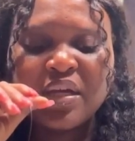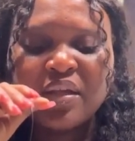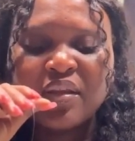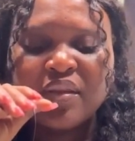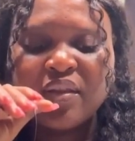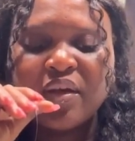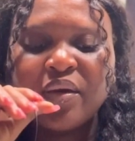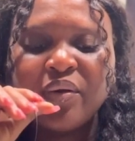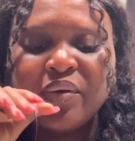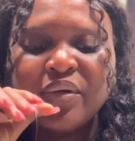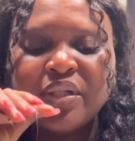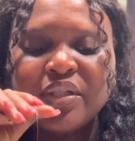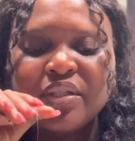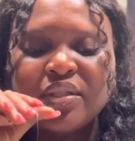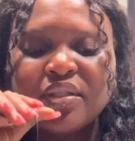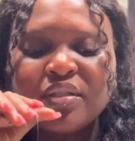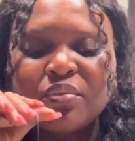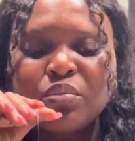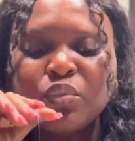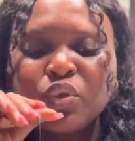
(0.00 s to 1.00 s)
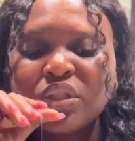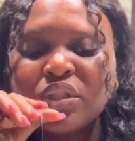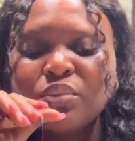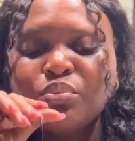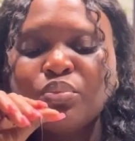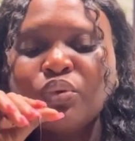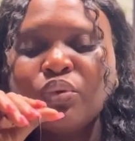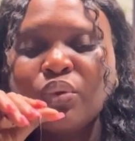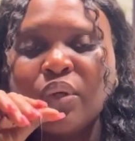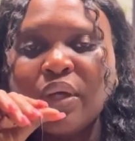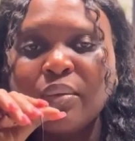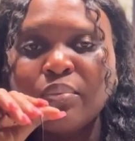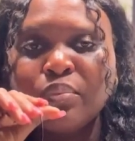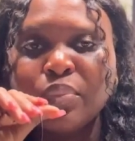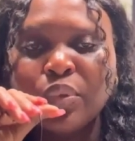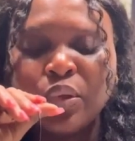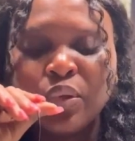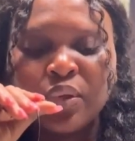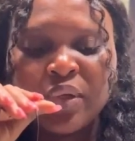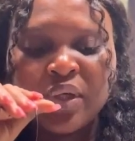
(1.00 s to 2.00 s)
There is multiple
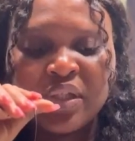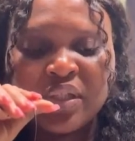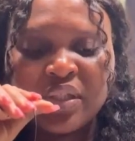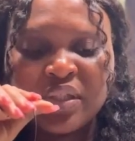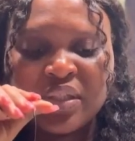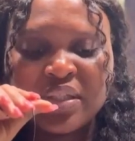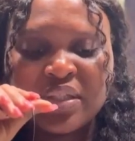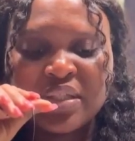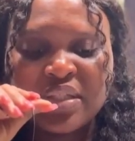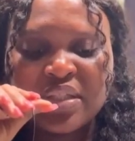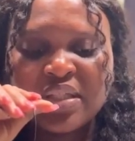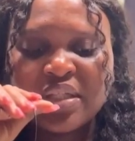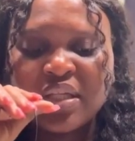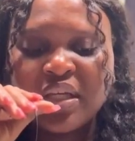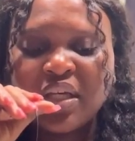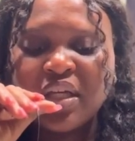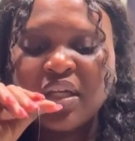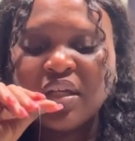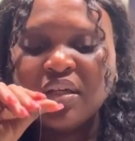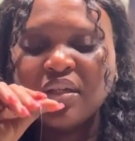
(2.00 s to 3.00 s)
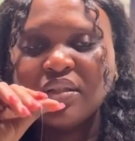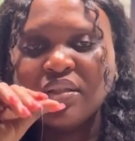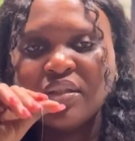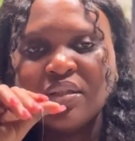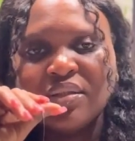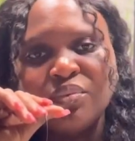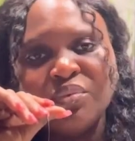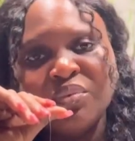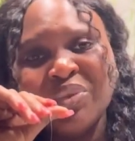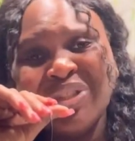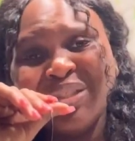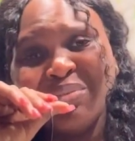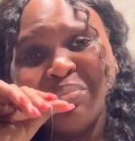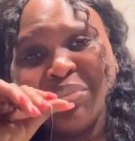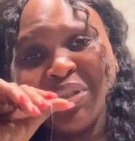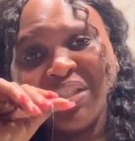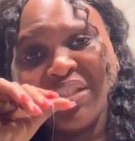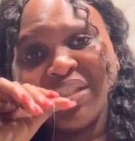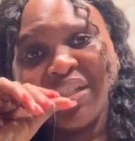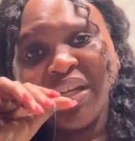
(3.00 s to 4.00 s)
employers, which
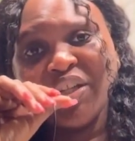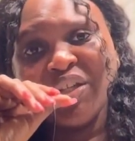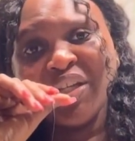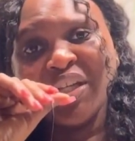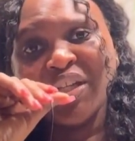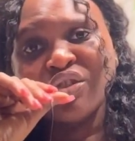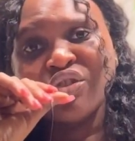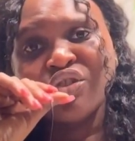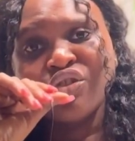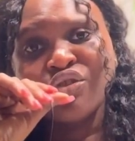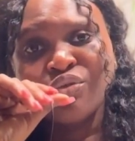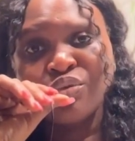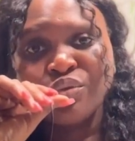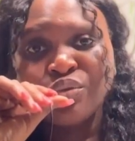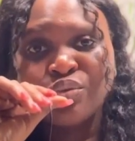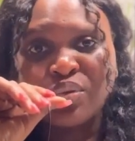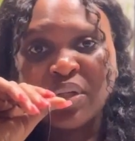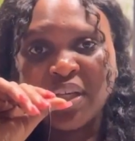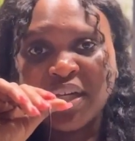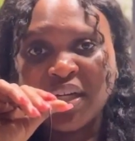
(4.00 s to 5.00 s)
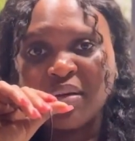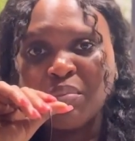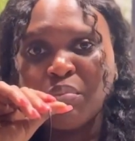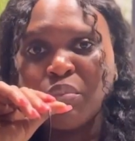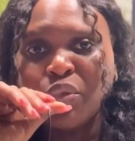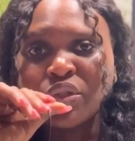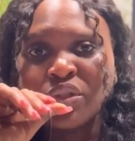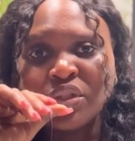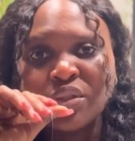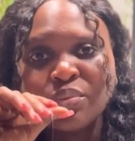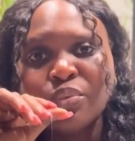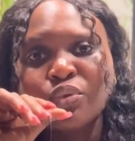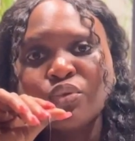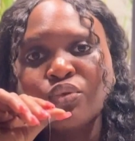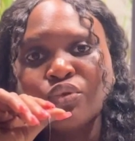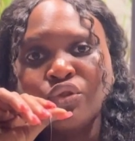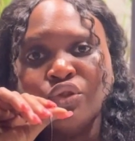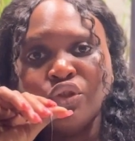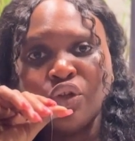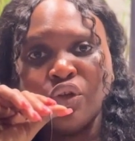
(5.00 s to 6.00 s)
means that you can do like multiple
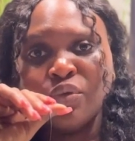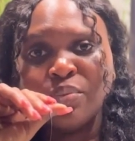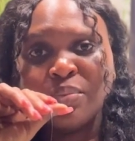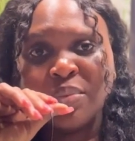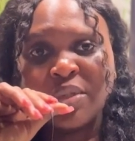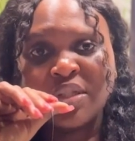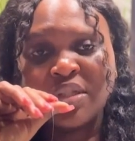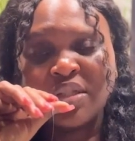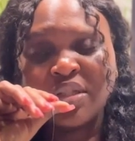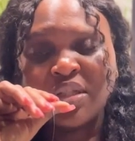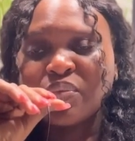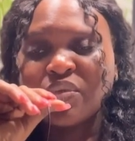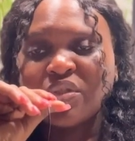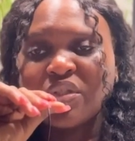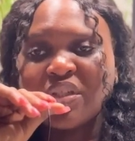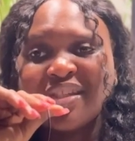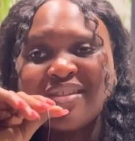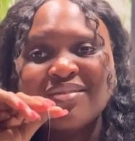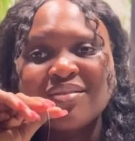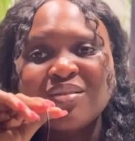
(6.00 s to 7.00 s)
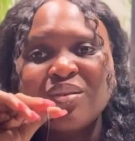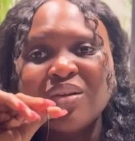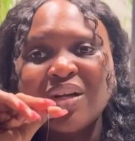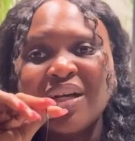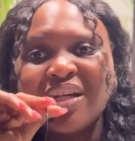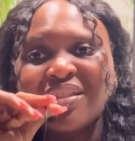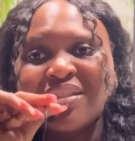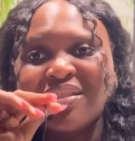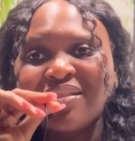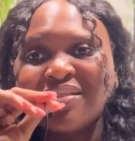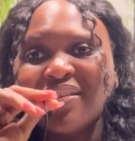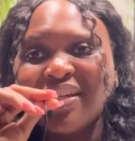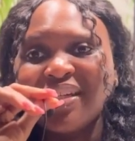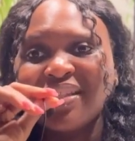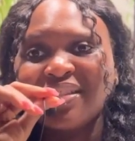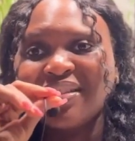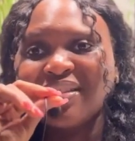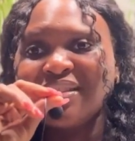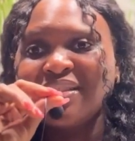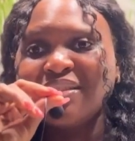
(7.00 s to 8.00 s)
jobs as long as it's not
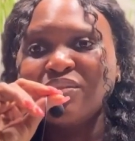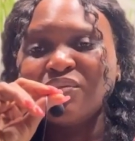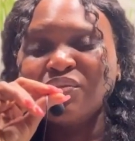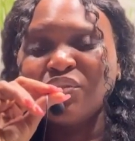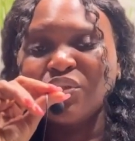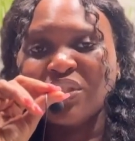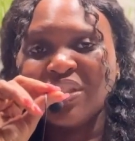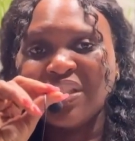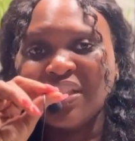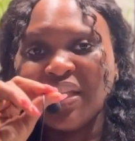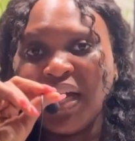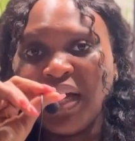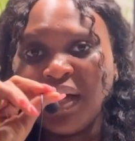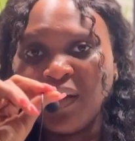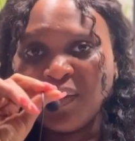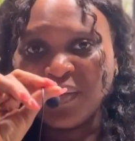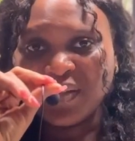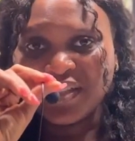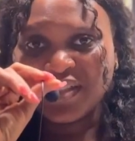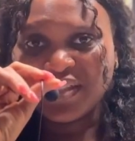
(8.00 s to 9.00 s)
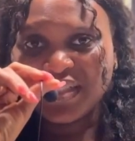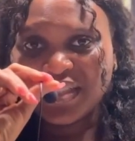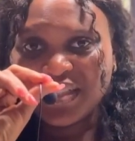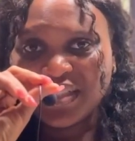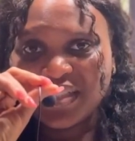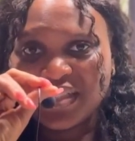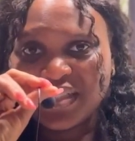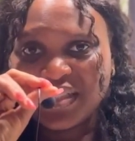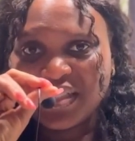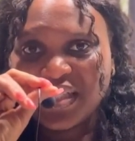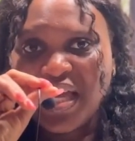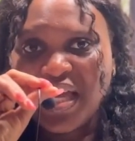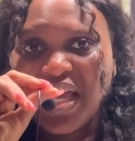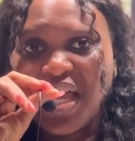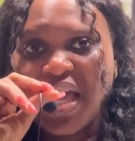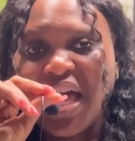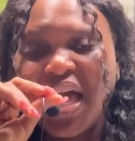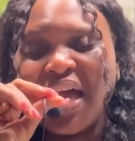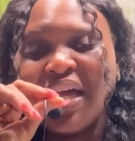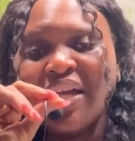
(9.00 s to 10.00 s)
exceeding 40 hours.
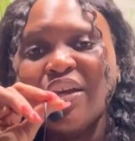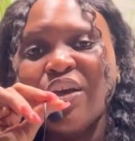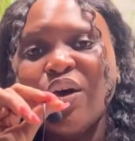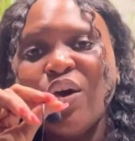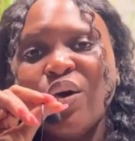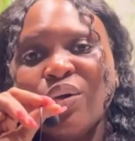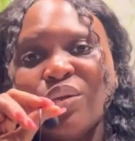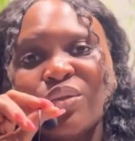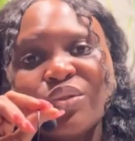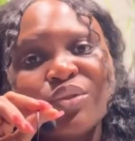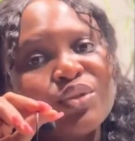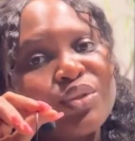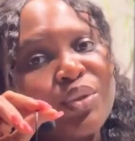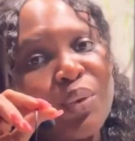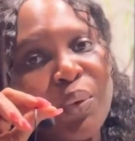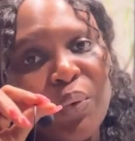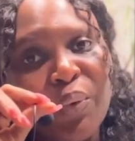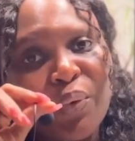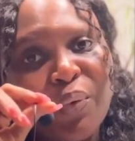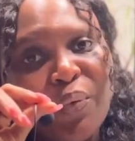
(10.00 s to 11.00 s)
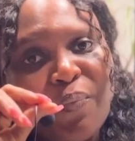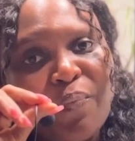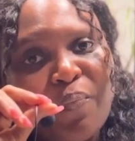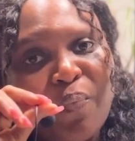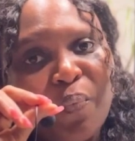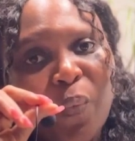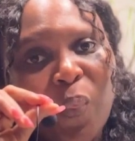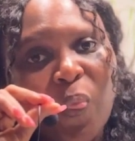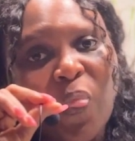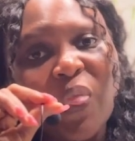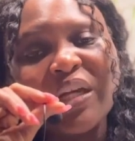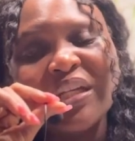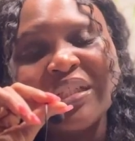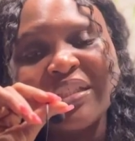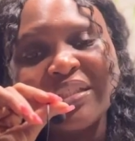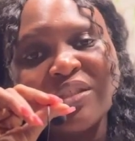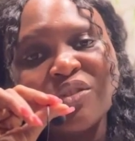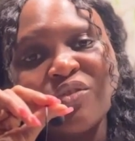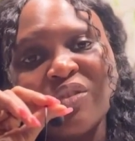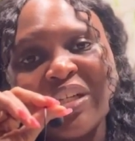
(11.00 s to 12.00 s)
And also it
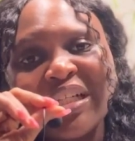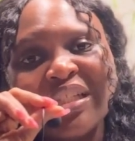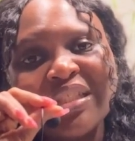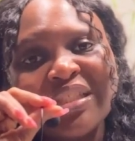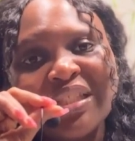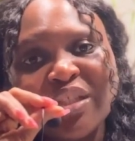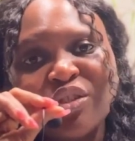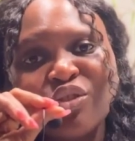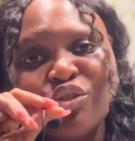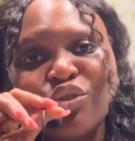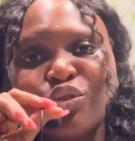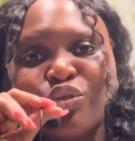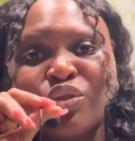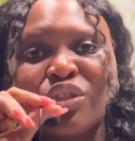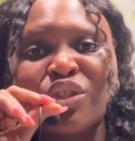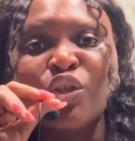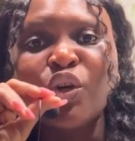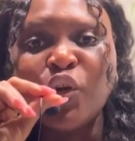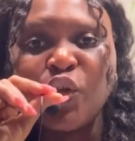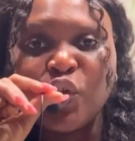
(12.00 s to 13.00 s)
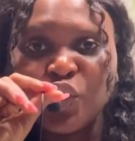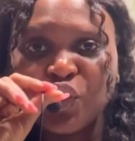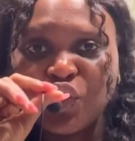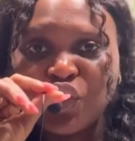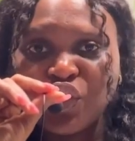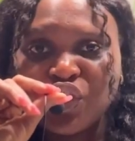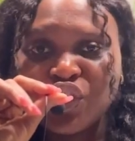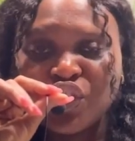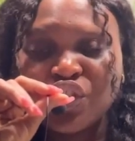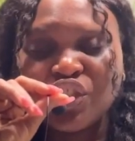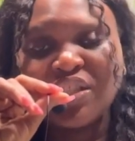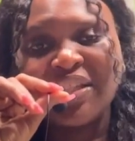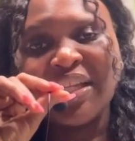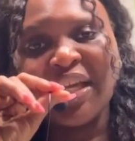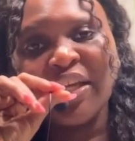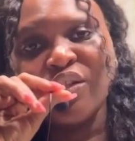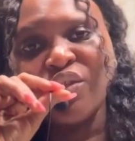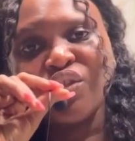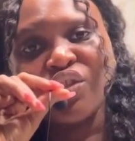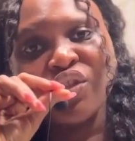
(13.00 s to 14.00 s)
is related to the course that
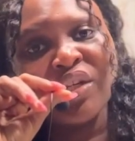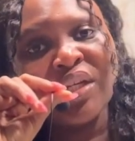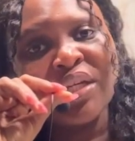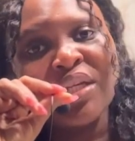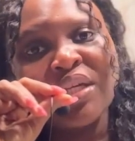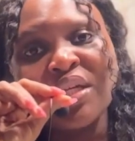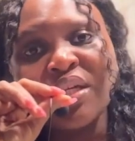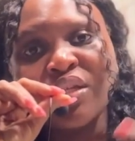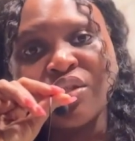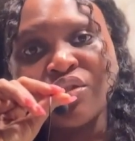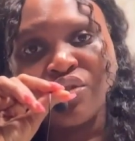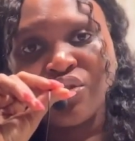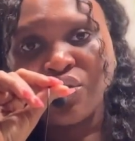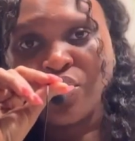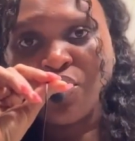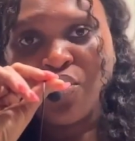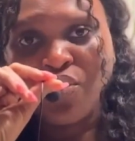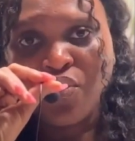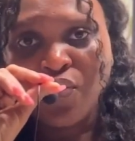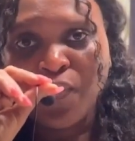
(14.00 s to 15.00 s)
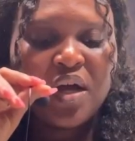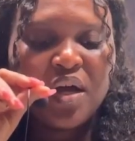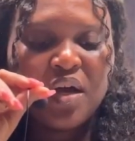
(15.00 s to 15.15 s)
you studied in school.